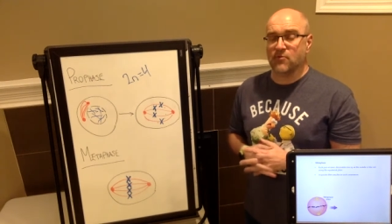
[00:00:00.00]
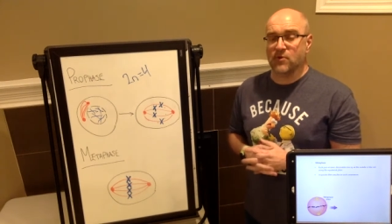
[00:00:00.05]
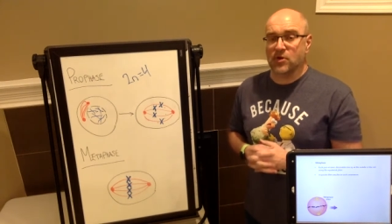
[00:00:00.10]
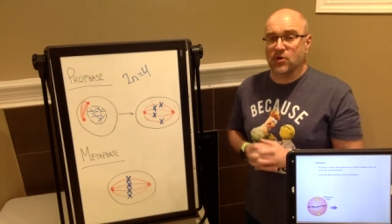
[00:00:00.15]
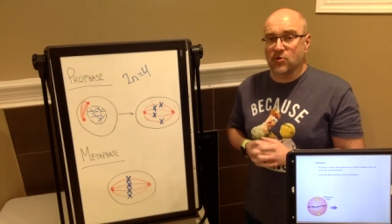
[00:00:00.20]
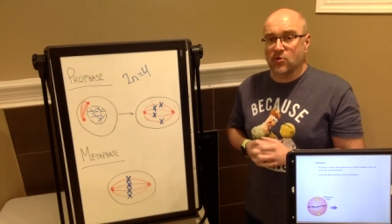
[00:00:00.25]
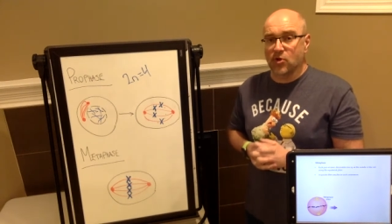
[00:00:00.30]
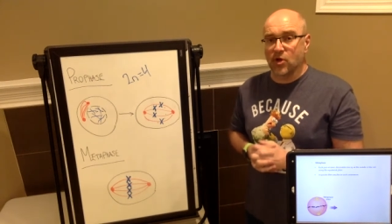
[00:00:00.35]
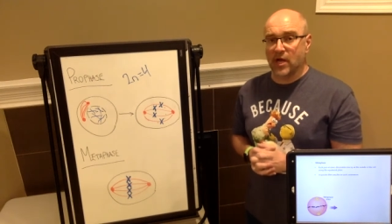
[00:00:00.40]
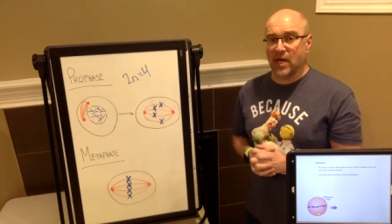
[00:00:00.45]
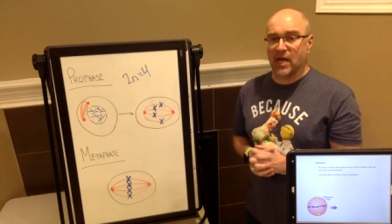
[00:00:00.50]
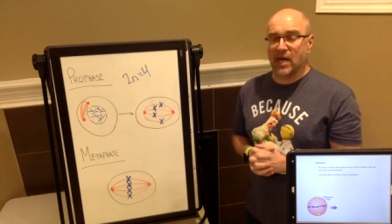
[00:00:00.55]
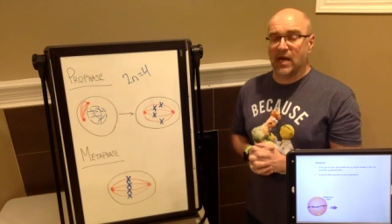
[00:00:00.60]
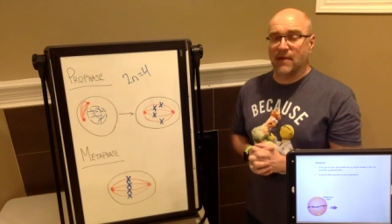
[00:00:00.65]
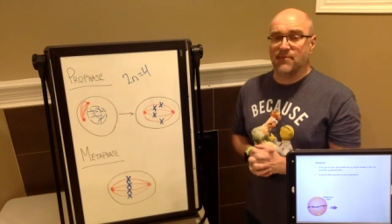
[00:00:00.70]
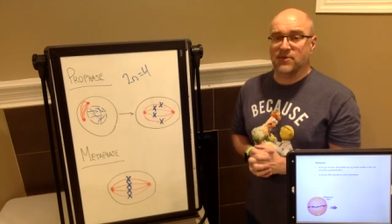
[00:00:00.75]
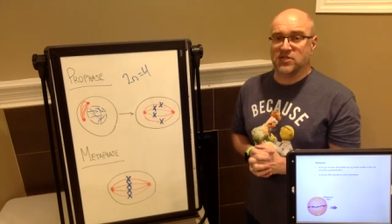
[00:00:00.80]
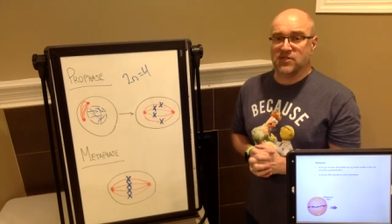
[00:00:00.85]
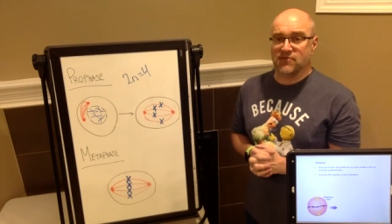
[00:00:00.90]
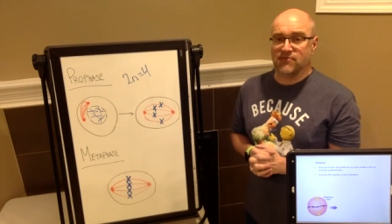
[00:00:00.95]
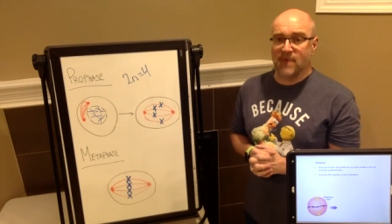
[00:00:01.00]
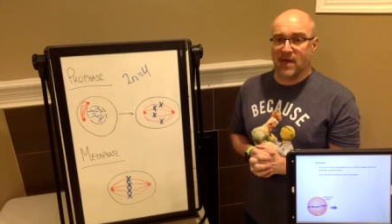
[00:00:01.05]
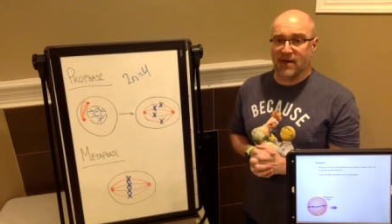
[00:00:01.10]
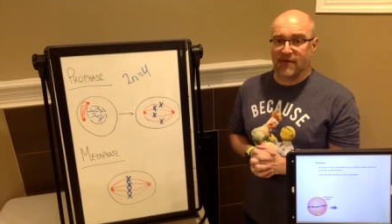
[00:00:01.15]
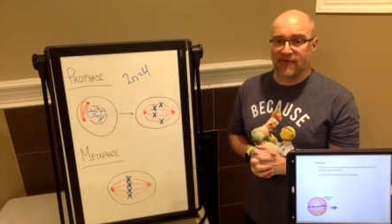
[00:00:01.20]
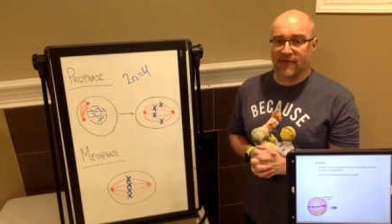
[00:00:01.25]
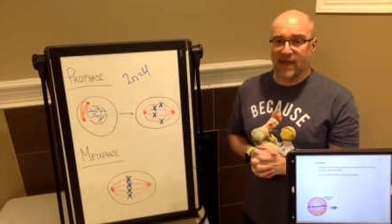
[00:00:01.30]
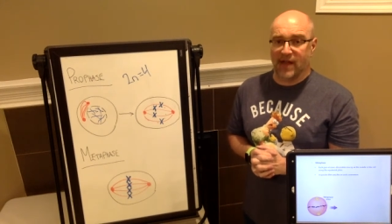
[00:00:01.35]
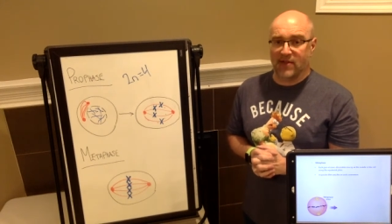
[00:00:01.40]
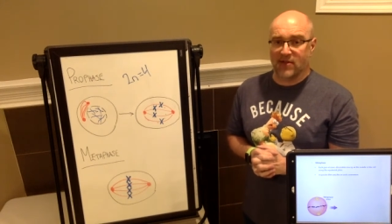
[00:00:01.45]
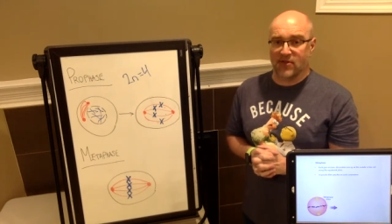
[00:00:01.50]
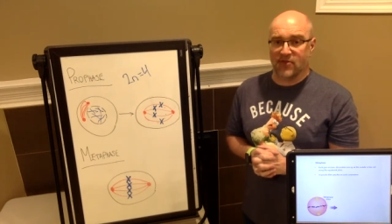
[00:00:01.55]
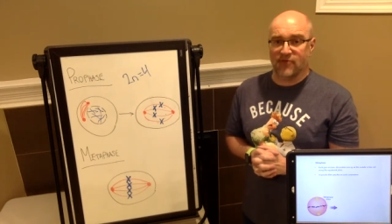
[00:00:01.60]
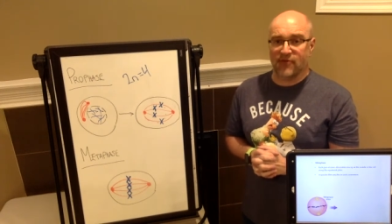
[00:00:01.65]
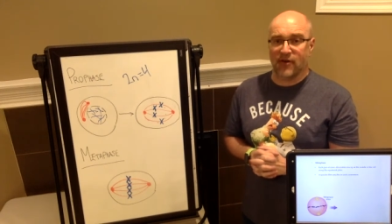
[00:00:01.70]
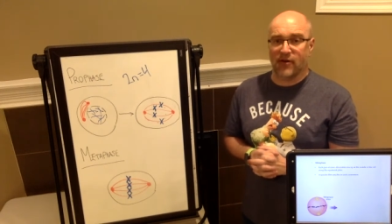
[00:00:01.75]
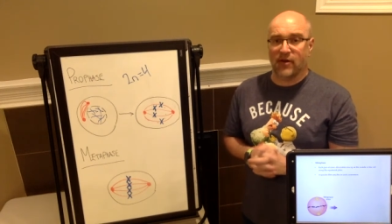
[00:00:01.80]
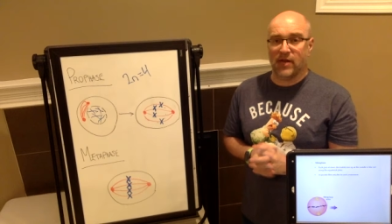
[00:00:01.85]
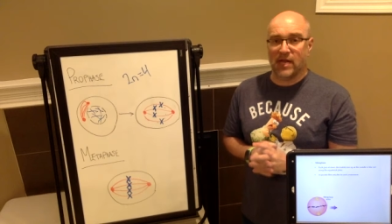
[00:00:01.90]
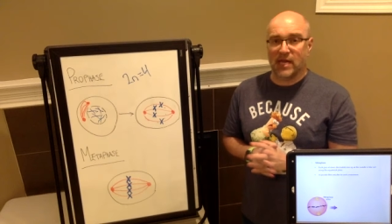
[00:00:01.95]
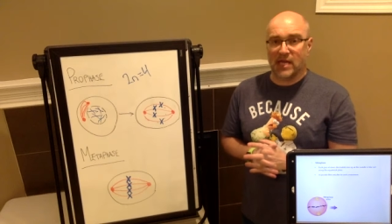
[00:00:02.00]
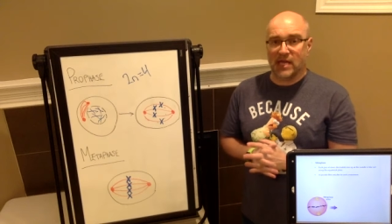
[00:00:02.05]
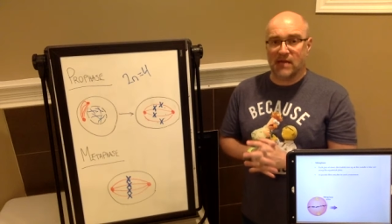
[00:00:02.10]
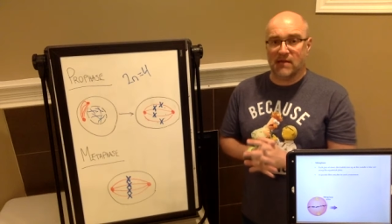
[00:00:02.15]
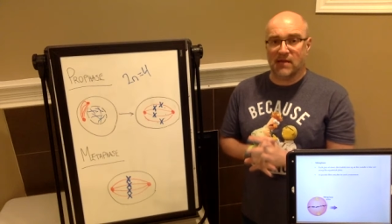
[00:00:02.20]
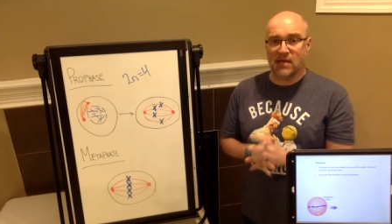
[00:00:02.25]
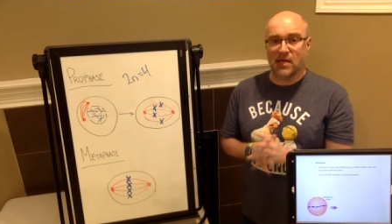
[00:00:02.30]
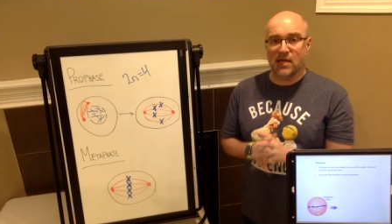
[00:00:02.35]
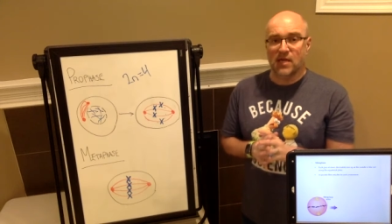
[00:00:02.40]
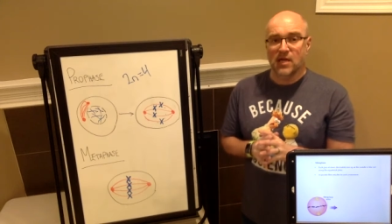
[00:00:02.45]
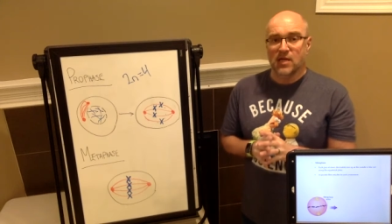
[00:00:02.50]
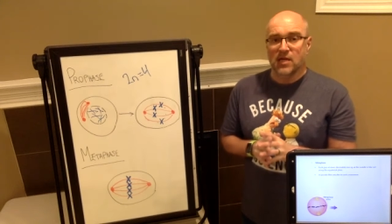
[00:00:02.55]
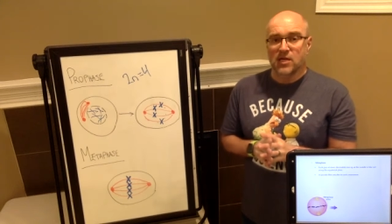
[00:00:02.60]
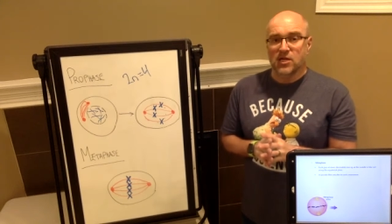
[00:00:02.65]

When you look at an image of metaphase, it's very easy